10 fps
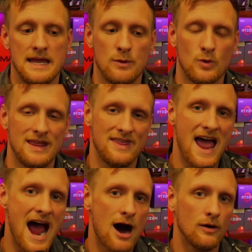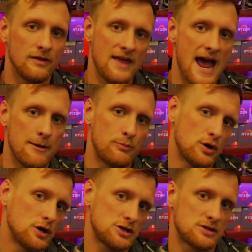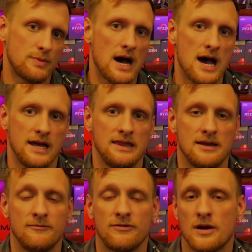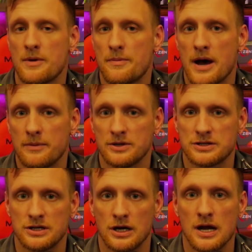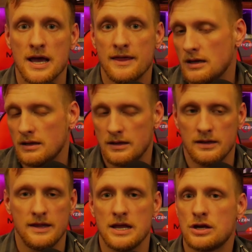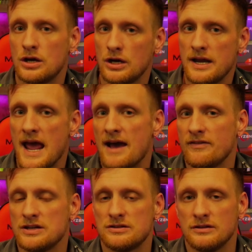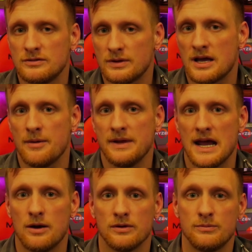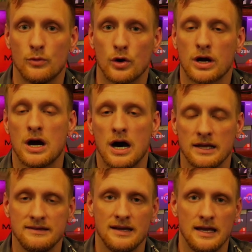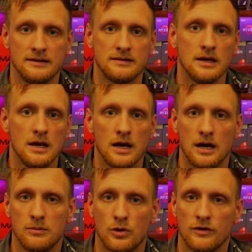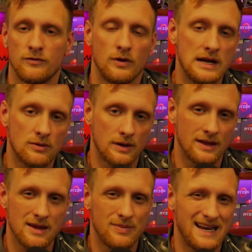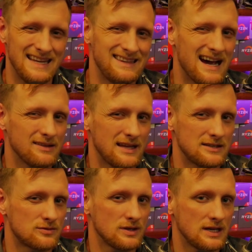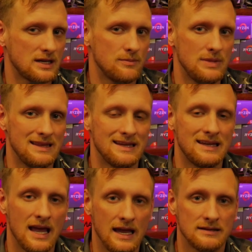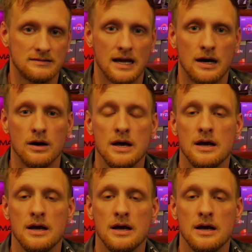without that push behind them from a publisher, they could have issues with coming out with more content uh, more frequently, but I doubt that's really going to be the case. Now,